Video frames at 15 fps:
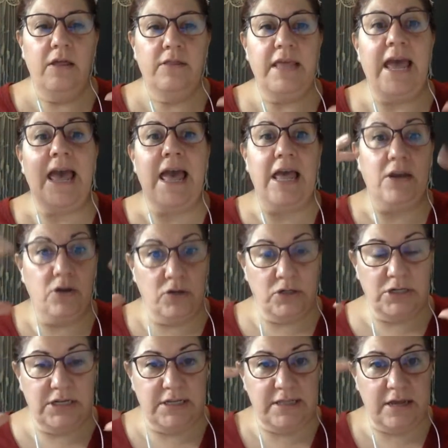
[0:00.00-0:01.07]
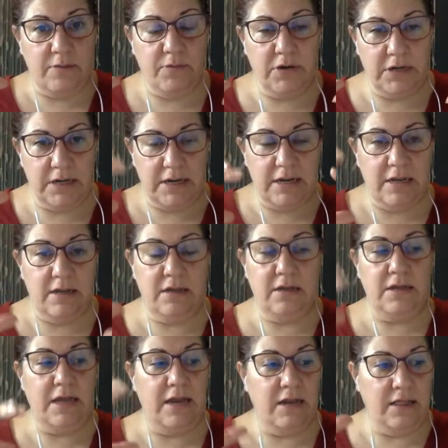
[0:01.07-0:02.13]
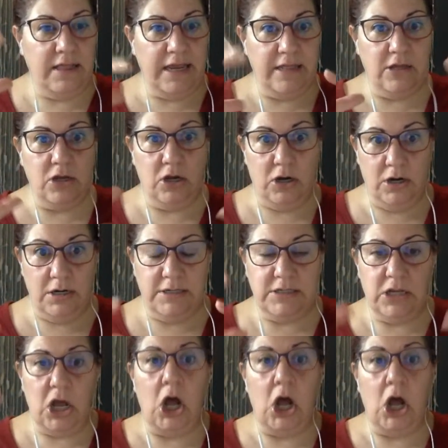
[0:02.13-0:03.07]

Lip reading: the energy that we're going to kind of lay the cards